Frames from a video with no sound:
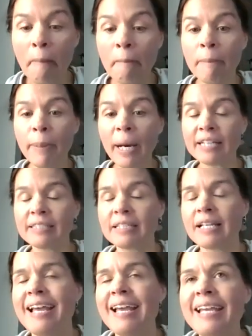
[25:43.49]
but
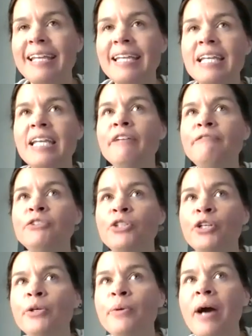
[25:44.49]
it gives
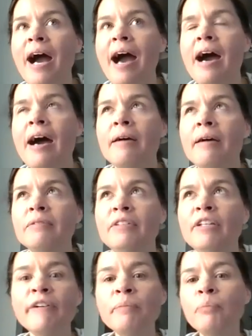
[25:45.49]
you a
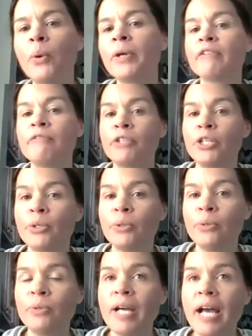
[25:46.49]
different point of
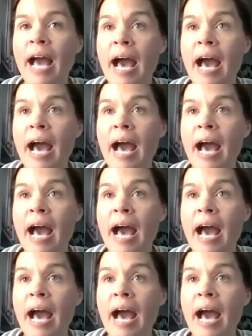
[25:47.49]
view.